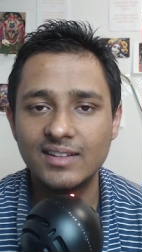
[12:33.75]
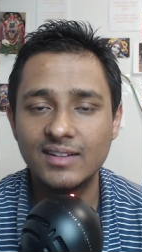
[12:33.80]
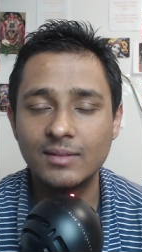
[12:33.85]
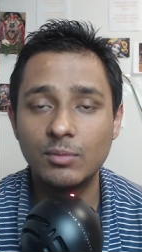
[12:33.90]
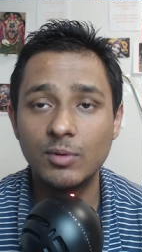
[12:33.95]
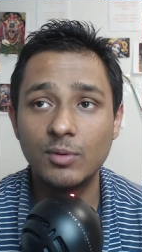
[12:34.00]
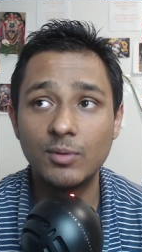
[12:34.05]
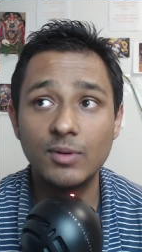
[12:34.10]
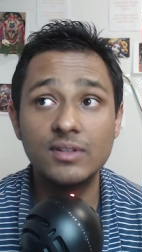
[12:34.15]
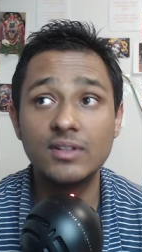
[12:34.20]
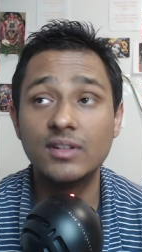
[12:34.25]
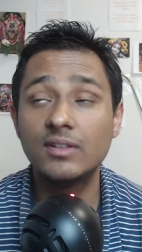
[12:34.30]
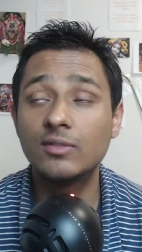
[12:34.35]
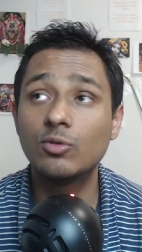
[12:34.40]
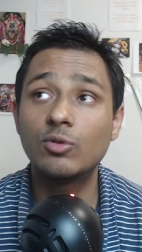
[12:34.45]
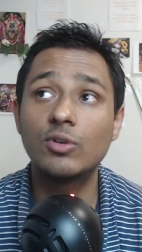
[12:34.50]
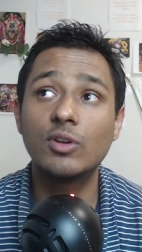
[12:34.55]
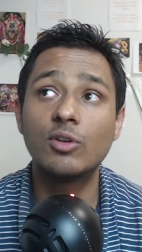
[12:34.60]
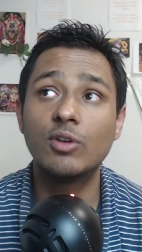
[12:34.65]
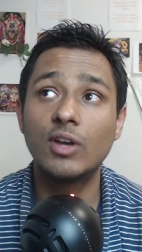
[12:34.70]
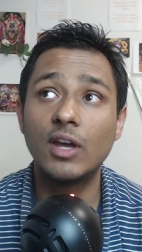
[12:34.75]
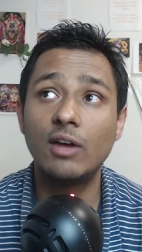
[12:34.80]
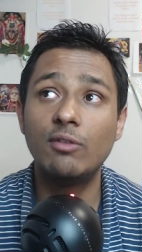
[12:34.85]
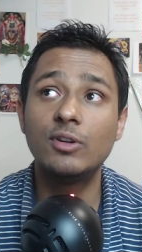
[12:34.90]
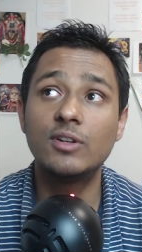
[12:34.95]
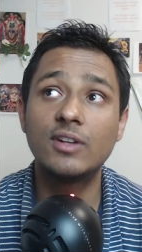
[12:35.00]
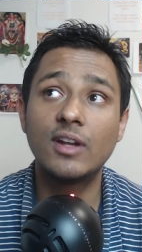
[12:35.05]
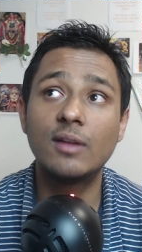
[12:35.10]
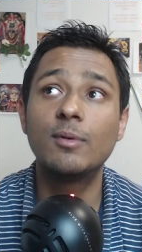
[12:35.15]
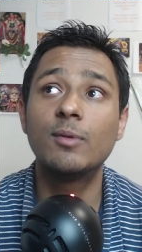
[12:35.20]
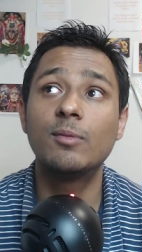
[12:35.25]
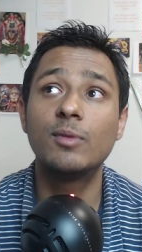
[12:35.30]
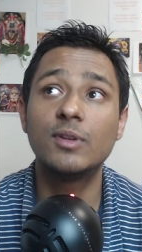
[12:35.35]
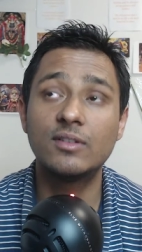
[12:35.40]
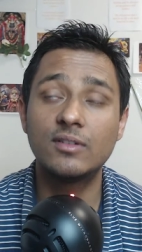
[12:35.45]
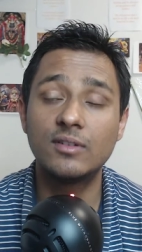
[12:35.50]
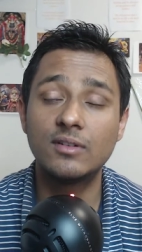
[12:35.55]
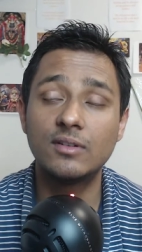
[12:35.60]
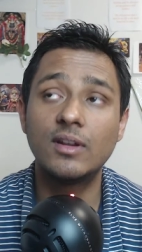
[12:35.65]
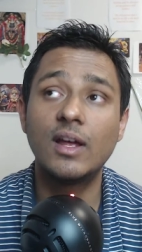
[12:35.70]
and brahmaji asked okay okay i will try my
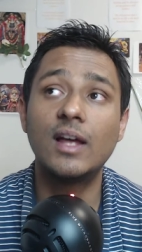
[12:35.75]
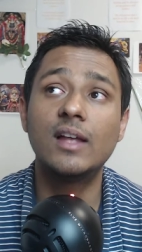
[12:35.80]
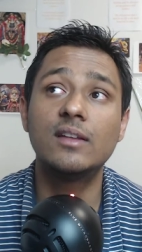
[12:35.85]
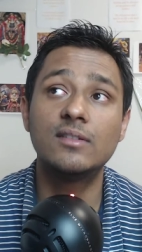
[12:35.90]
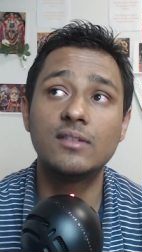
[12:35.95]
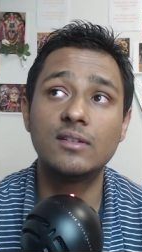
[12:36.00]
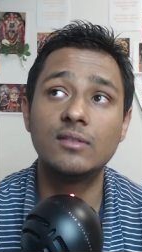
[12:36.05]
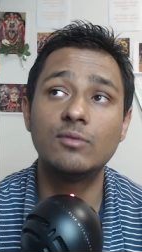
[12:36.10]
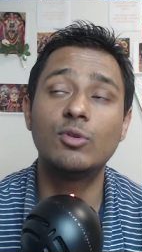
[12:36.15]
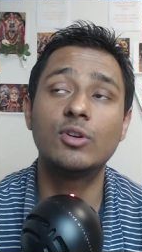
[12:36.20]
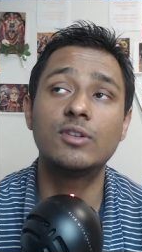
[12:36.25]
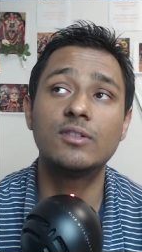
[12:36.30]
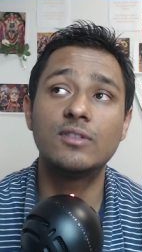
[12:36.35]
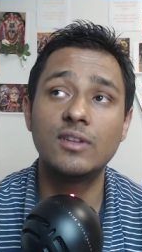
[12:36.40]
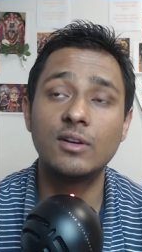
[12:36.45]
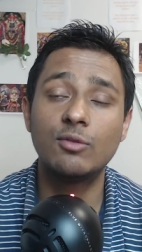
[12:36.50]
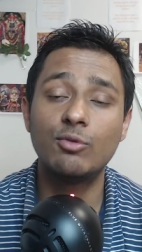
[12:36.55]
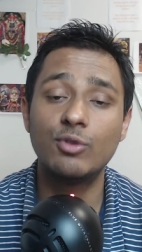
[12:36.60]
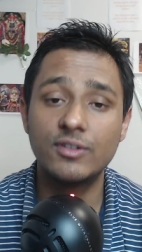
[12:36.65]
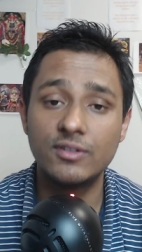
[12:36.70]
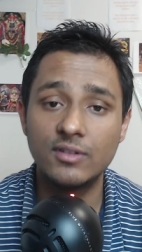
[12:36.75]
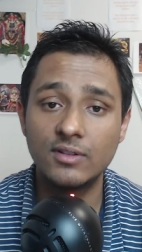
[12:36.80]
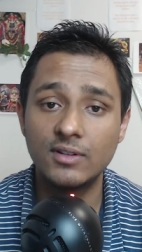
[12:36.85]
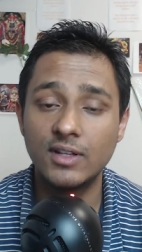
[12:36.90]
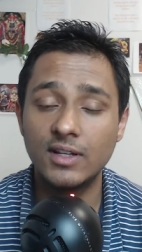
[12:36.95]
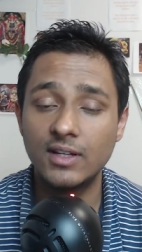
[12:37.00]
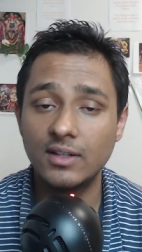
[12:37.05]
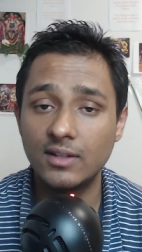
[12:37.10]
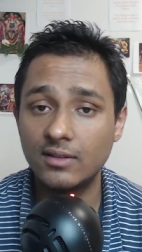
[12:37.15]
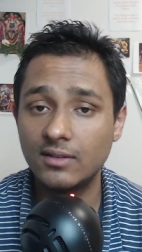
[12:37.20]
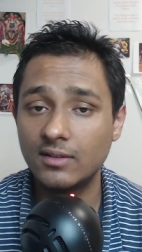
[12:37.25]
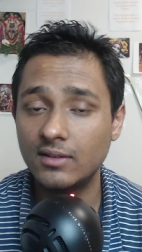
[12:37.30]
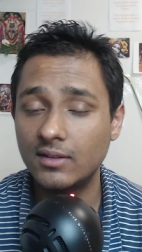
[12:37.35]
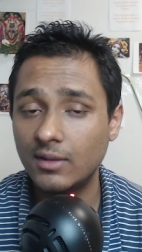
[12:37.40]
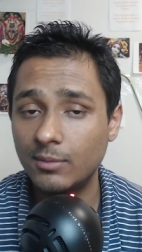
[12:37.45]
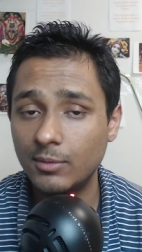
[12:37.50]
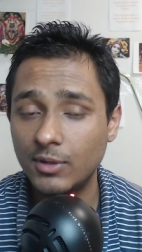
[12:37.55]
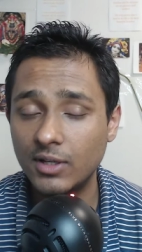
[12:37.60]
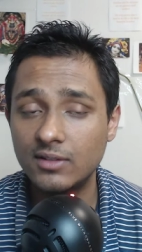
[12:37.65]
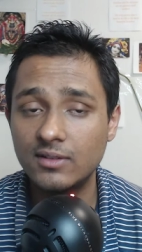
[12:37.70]
best asked what's the question then
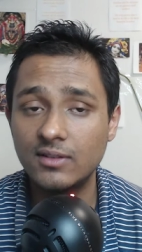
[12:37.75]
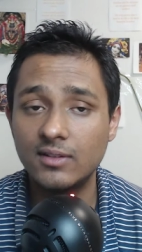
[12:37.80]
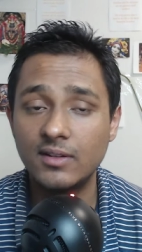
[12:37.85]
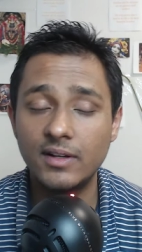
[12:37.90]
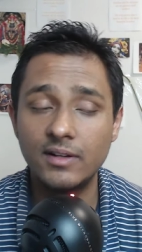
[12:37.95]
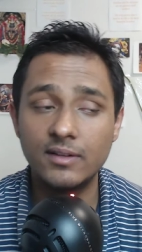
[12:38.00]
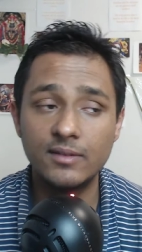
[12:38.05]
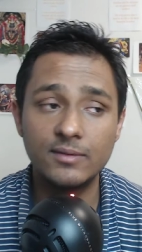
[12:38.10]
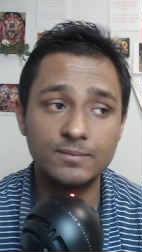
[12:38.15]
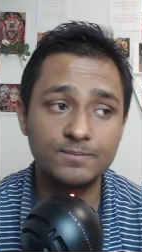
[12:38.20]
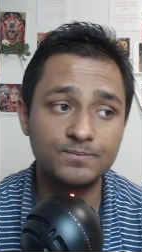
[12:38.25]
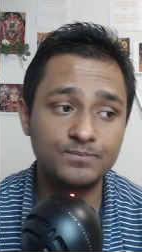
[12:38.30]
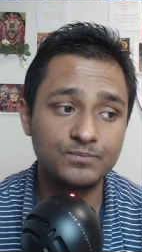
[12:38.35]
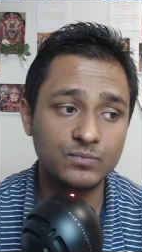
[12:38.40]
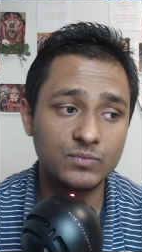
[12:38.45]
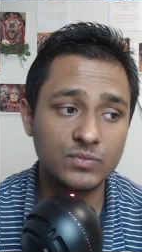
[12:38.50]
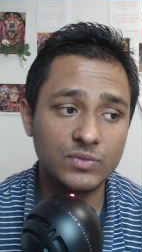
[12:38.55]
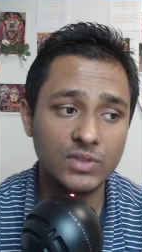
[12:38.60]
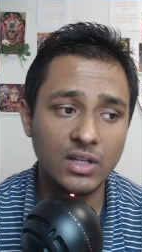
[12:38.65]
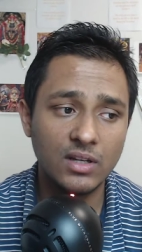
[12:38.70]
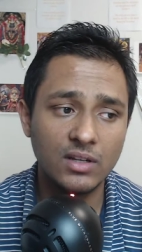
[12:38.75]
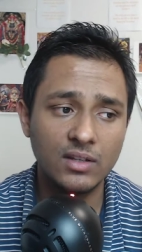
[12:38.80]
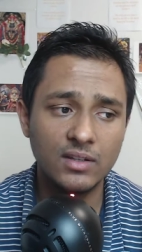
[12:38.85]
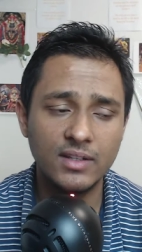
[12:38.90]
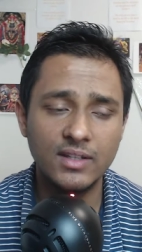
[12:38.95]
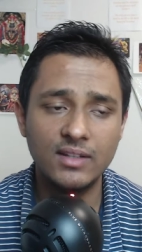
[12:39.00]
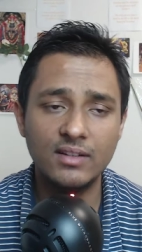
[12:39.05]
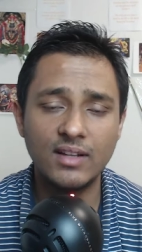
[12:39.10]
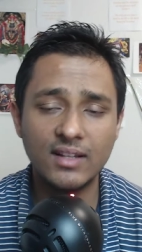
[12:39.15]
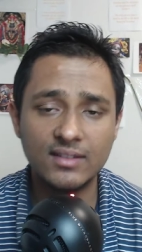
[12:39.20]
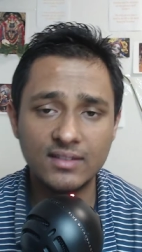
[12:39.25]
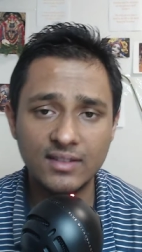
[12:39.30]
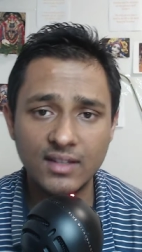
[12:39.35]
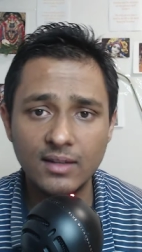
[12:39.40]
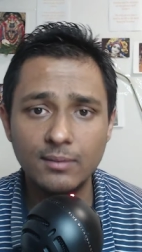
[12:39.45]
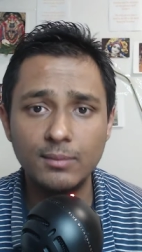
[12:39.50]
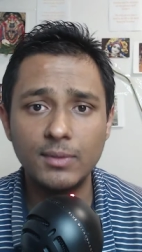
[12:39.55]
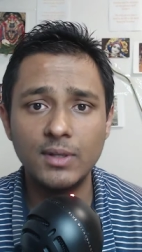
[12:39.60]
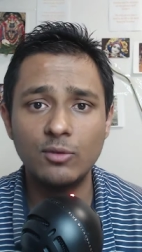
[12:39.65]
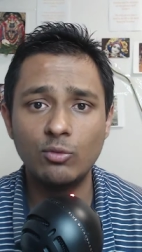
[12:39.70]
yamaraj said he is
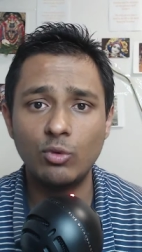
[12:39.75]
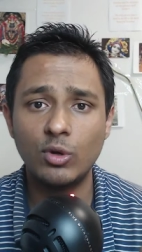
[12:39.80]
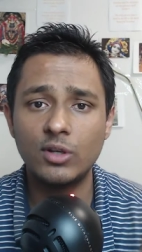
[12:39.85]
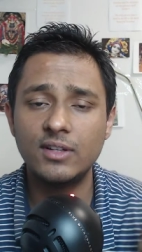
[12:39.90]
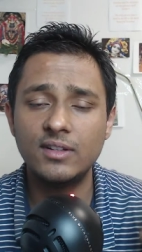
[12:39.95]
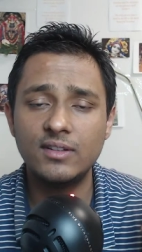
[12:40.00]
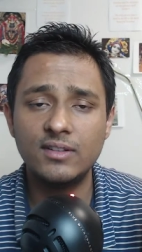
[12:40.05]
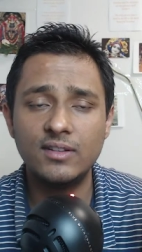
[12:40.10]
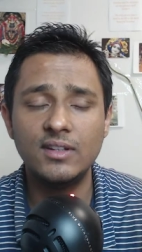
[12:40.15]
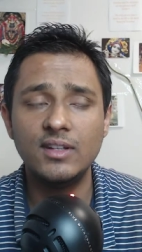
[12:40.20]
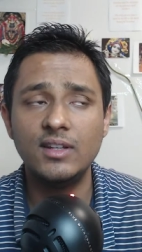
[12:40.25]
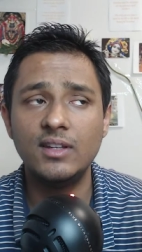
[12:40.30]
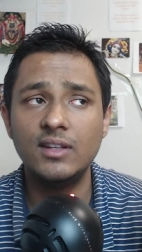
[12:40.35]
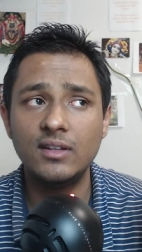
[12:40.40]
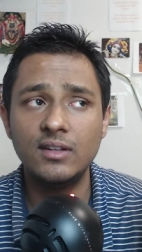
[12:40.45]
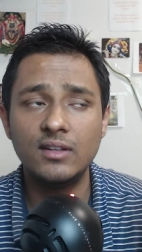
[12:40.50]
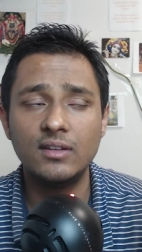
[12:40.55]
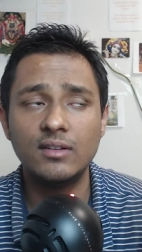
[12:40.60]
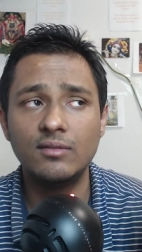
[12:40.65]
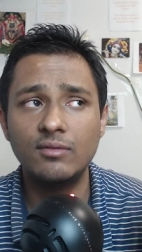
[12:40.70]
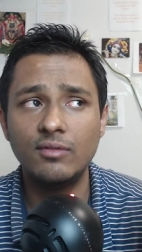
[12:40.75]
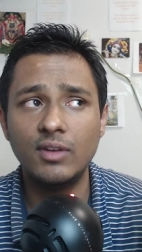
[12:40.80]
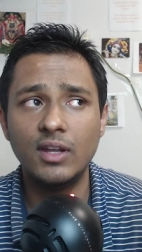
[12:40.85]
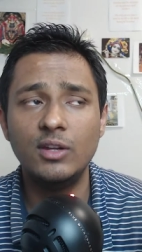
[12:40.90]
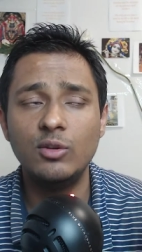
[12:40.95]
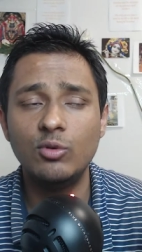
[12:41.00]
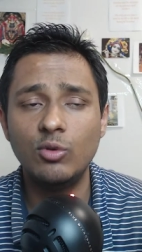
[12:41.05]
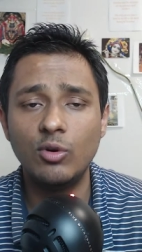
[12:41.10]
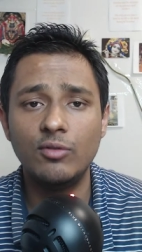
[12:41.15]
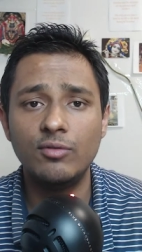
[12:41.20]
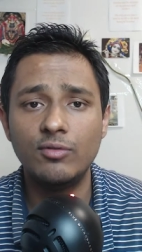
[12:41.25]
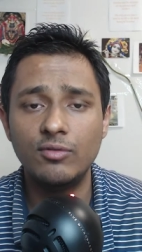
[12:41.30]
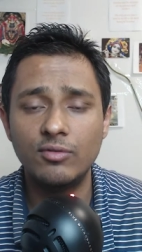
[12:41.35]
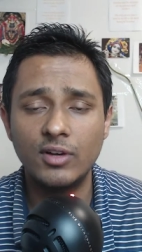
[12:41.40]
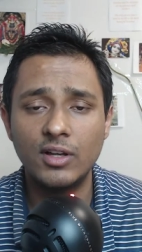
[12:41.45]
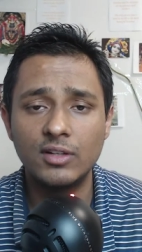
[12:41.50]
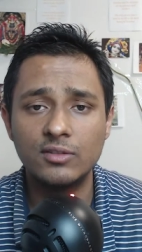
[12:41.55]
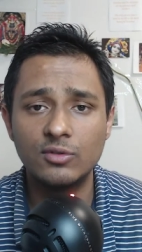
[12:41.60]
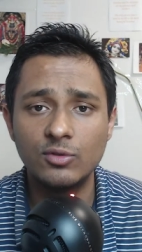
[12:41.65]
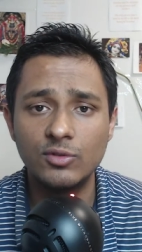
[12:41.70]
asking me what is the value of
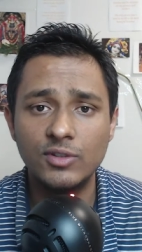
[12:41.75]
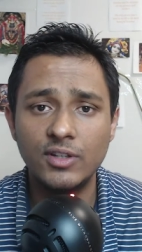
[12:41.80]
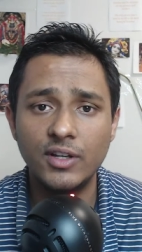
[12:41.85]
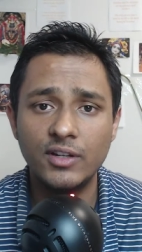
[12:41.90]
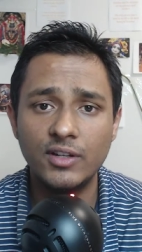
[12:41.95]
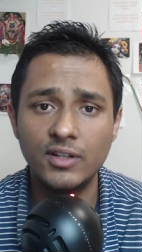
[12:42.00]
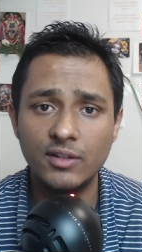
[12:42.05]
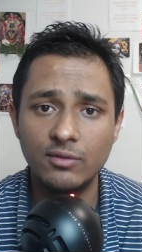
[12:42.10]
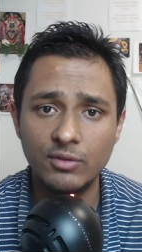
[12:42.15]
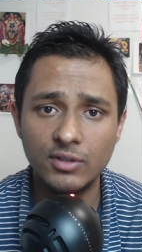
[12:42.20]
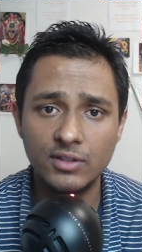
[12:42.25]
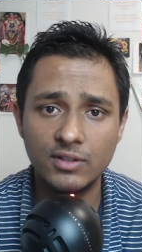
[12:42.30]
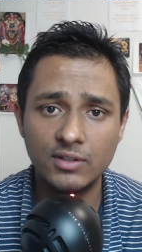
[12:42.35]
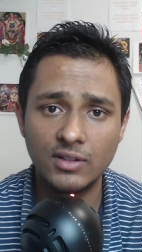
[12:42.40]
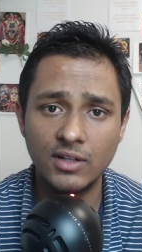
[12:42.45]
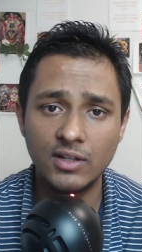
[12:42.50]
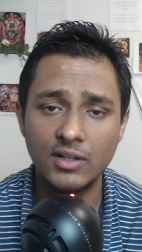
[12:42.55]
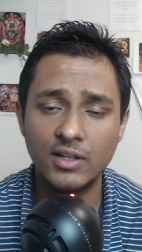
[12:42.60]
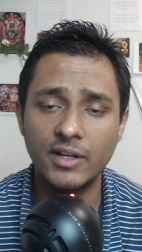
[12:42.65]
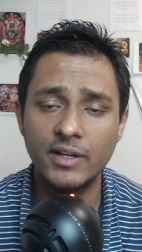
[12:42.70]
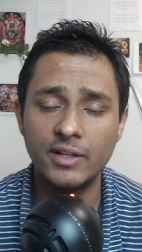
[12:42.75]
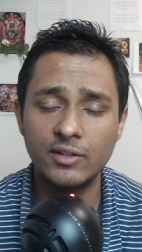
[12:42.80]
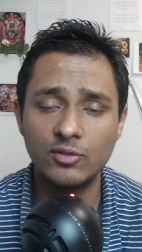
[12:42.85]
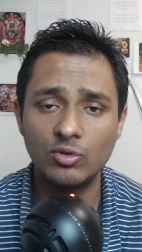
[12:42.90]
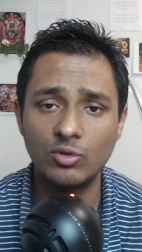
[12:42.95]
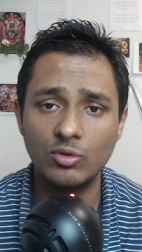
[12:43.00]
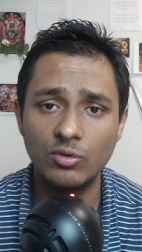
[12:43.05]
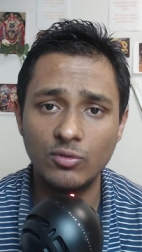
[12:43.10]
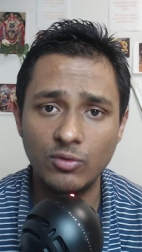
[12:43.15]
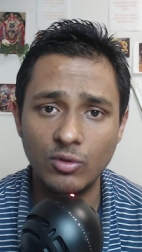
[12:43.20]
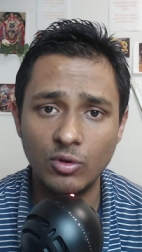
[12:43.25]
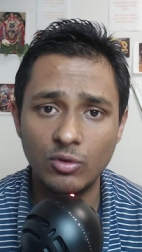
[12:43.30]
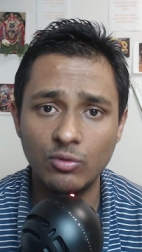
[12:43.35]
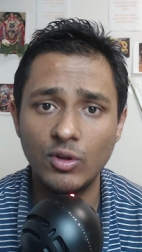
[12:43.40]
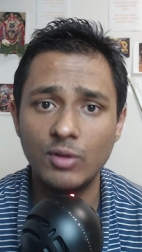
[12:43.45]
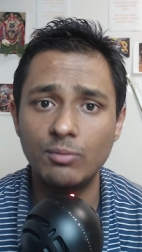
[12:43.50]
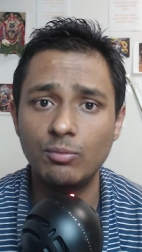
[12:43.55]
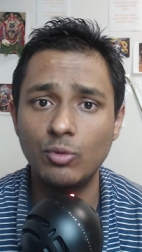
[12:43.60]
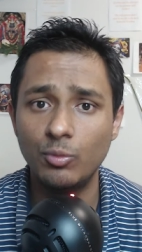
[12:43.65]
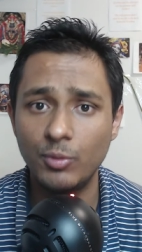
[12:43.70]
associating with a great soul for
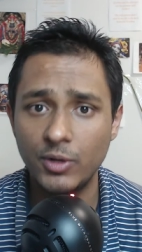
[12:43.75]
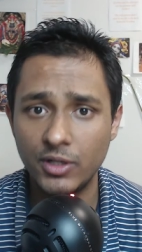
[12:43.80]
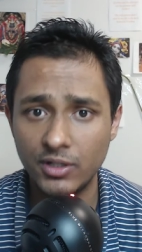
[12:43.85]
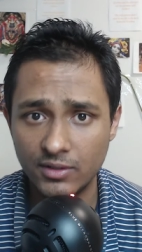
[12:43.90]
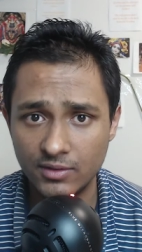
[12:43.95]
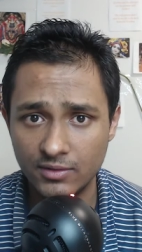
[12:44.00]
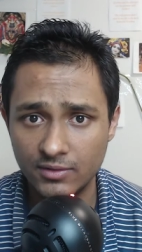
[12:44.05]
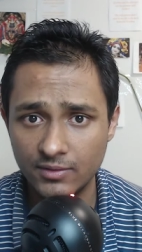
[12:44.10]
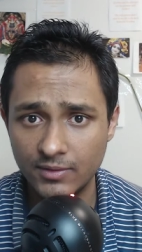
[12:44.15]
one moment